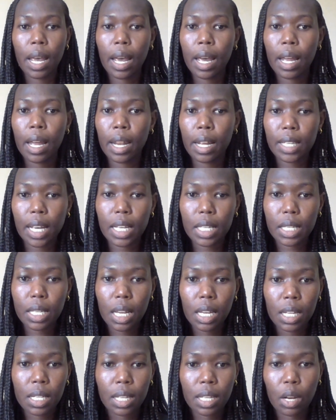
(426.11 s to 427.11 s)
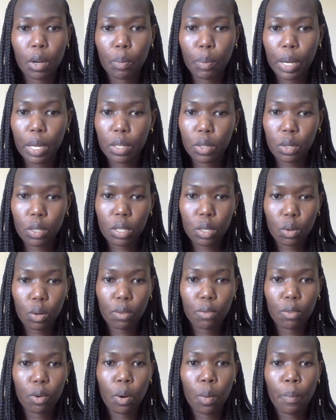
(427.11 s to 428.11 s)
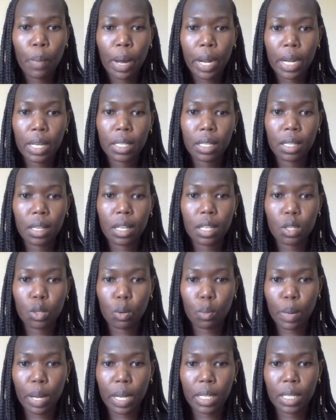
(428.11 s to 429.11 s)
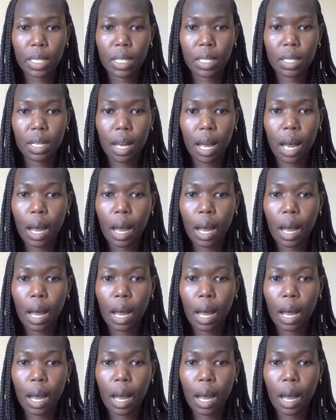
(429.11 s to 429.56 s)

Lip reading: And as I said, it's an open source tool for managing this Kubernetes,